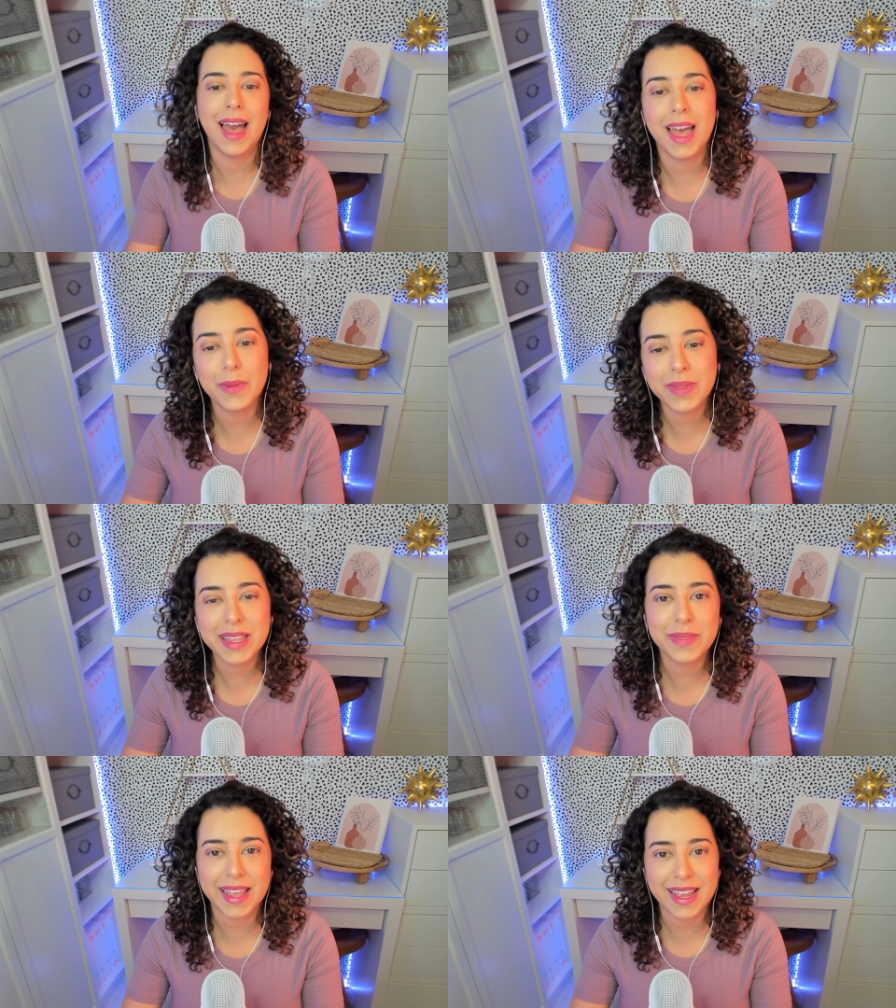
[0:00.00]
Emily
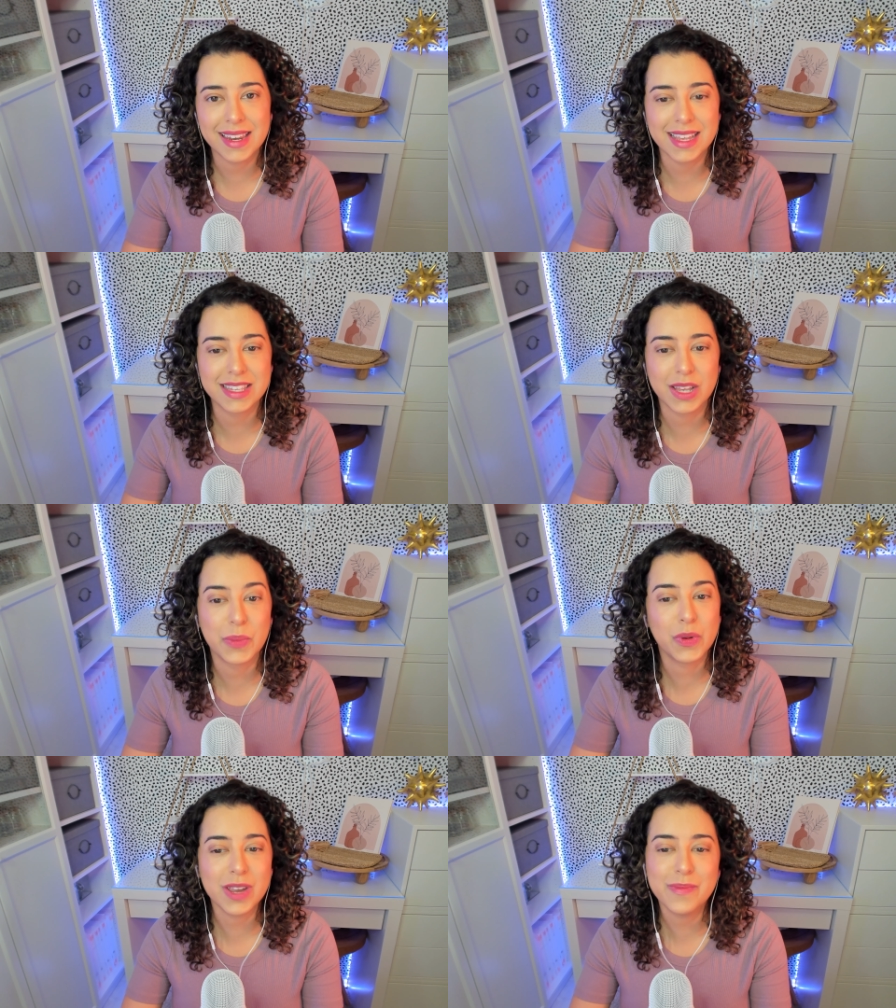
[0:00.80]
Blain is a
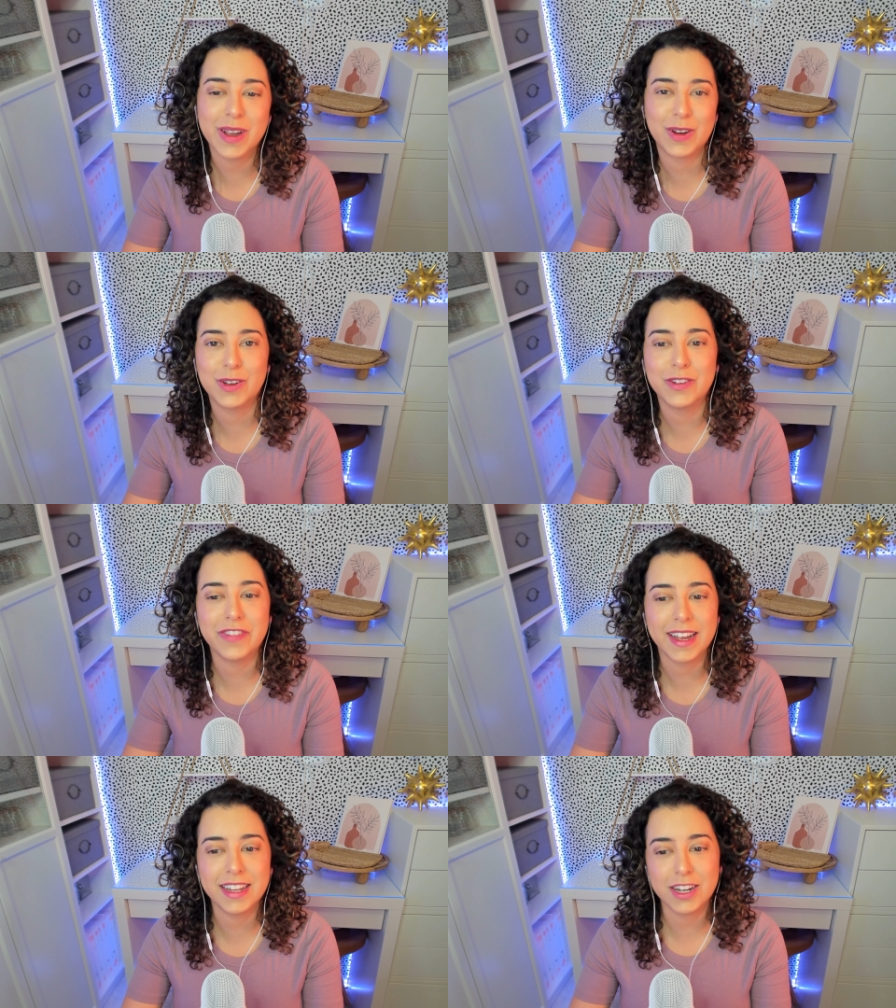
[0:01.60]
premarital
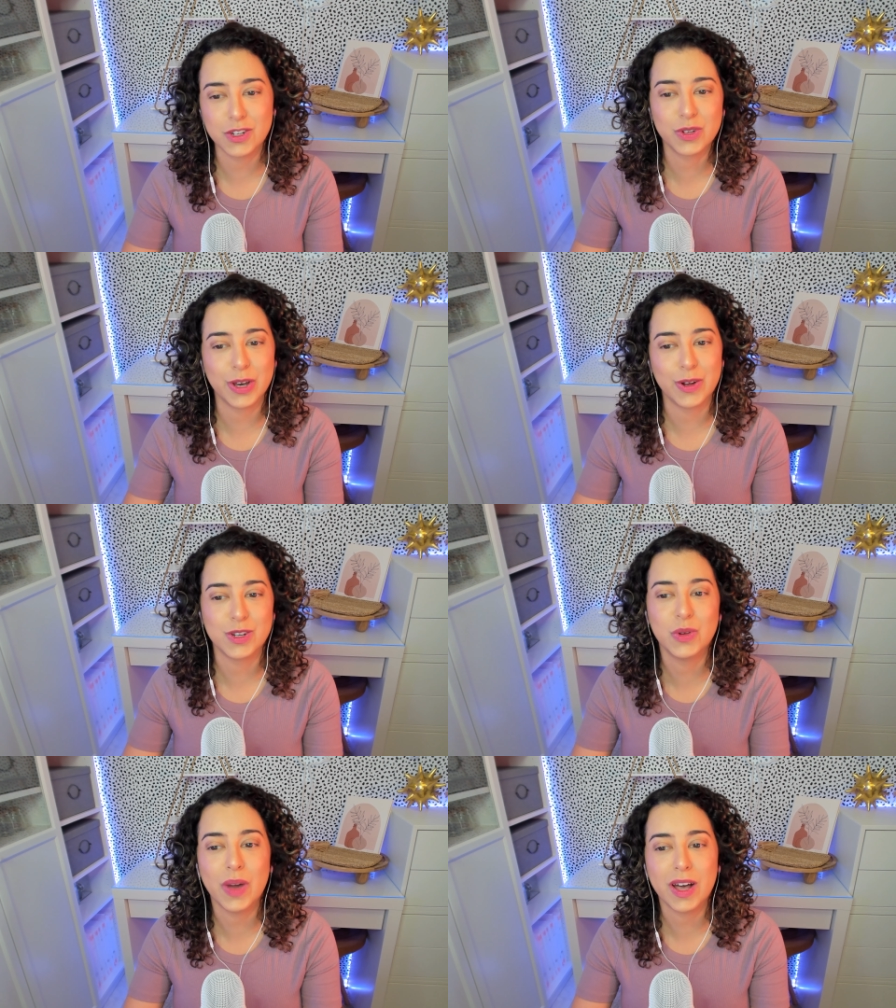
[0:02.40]
financial coach
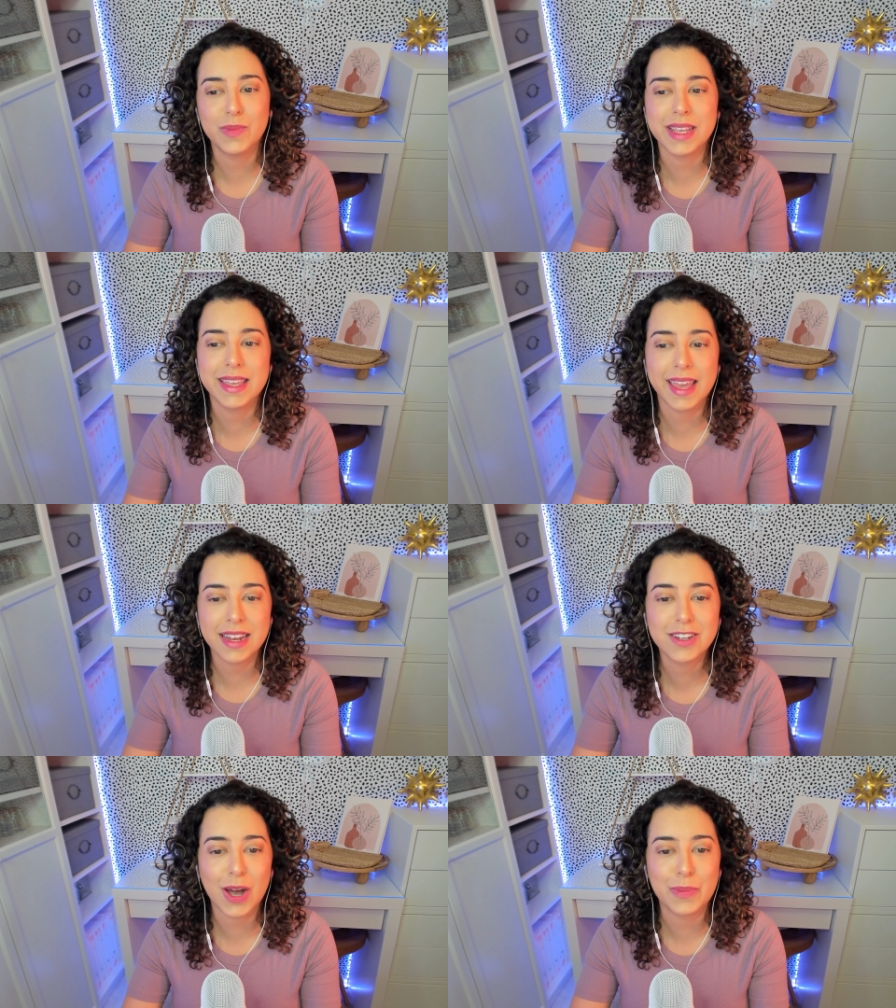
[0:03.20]
who helps
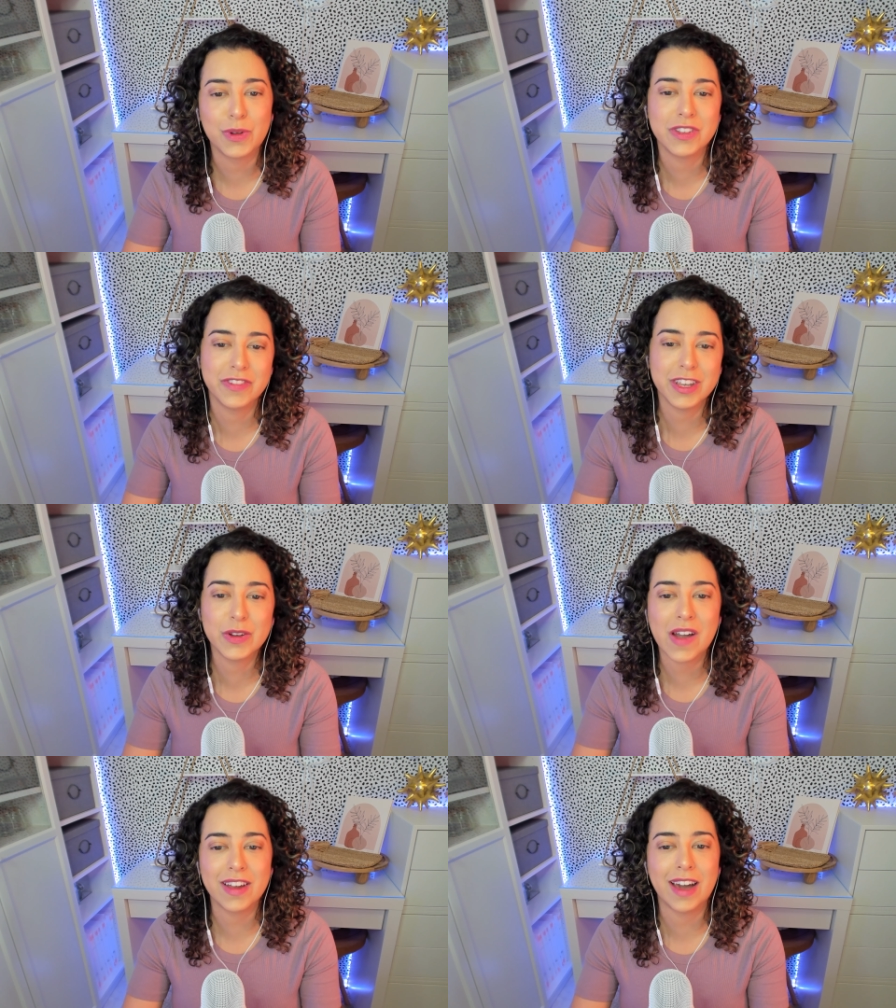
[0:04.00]
engaged couples figure
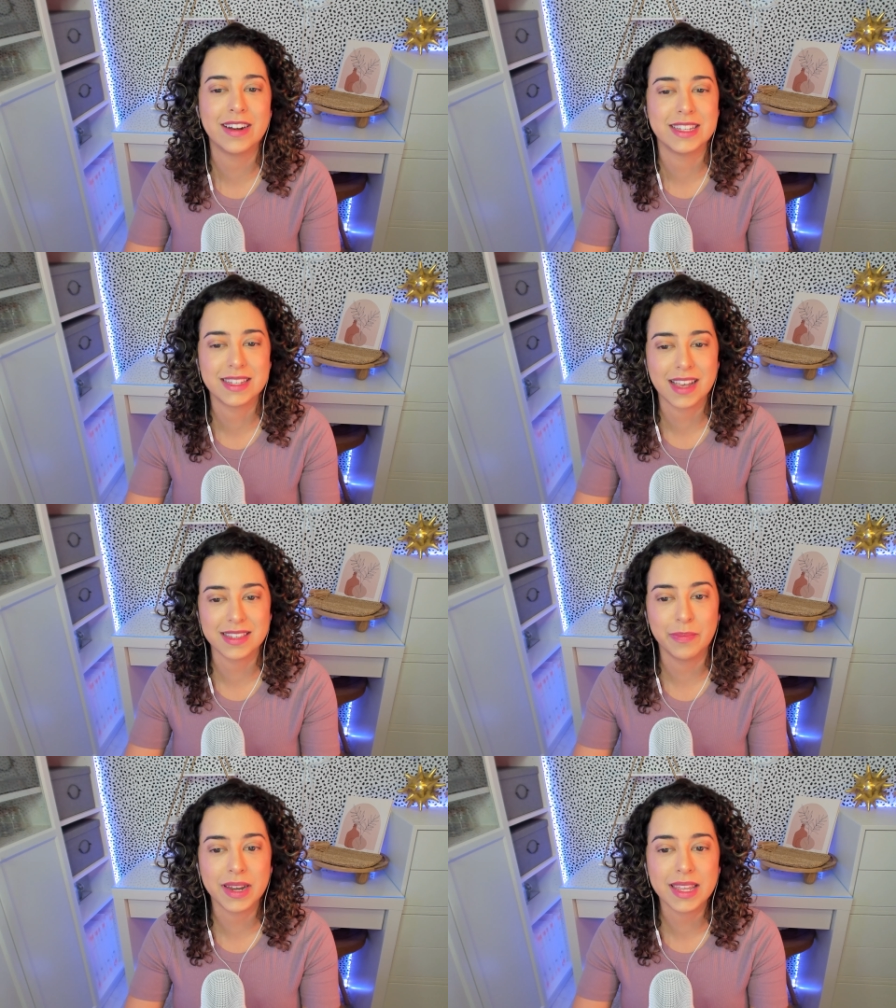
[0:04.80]
out how to
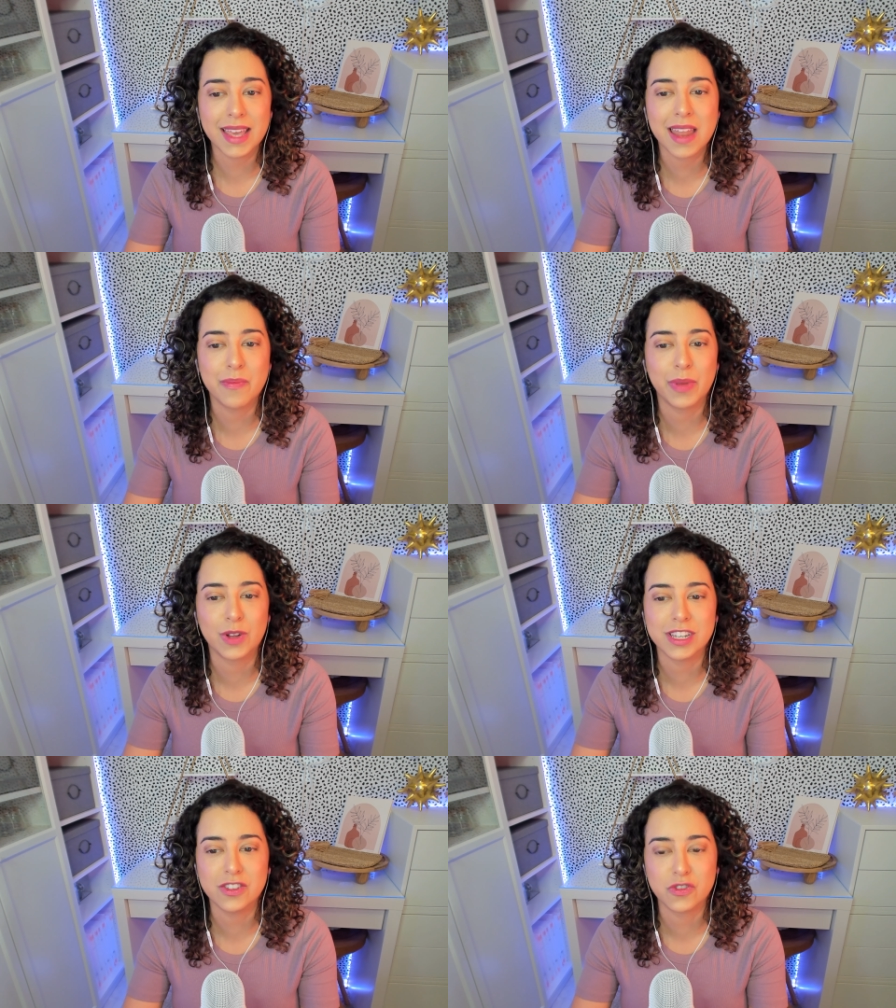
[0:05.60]
discuss money and
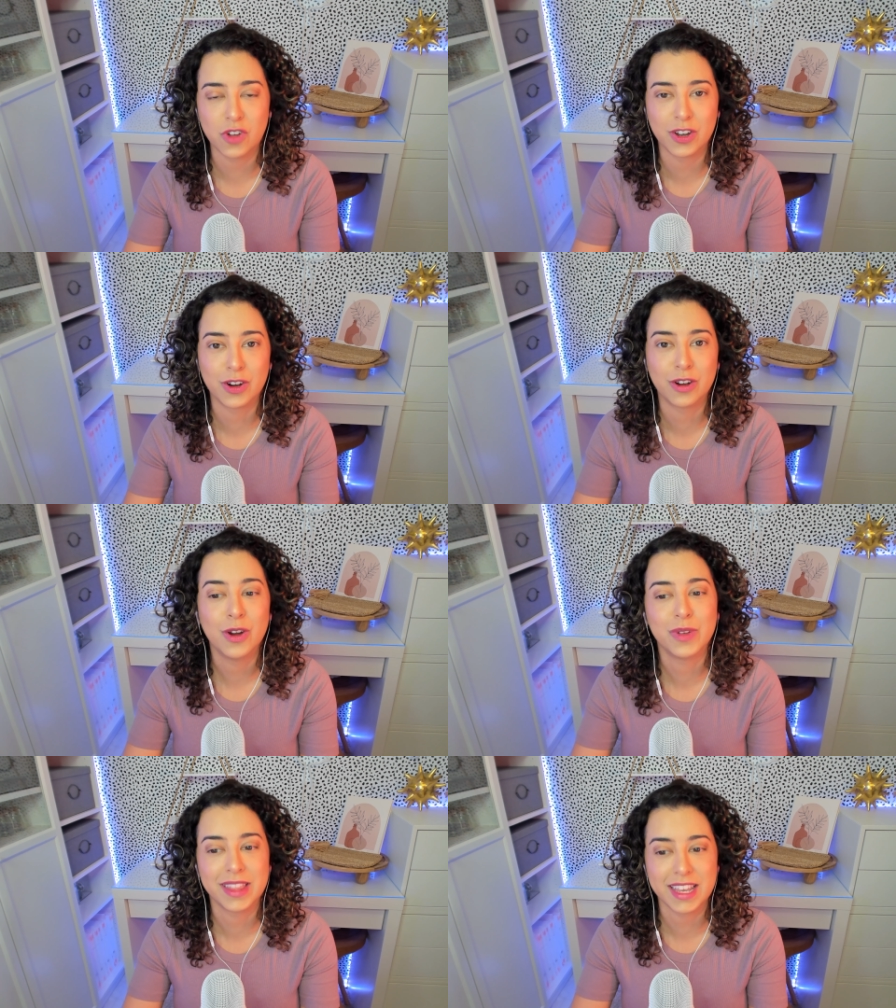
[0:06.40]
build a stronger
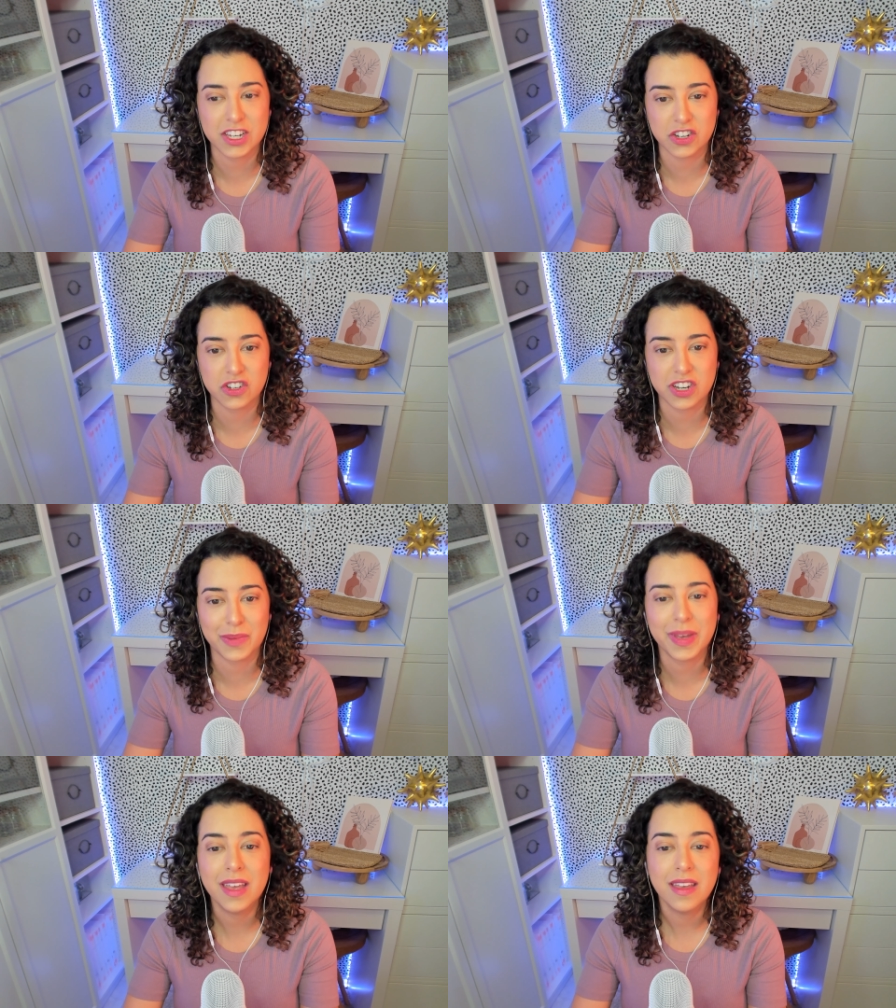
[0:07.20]
relationship.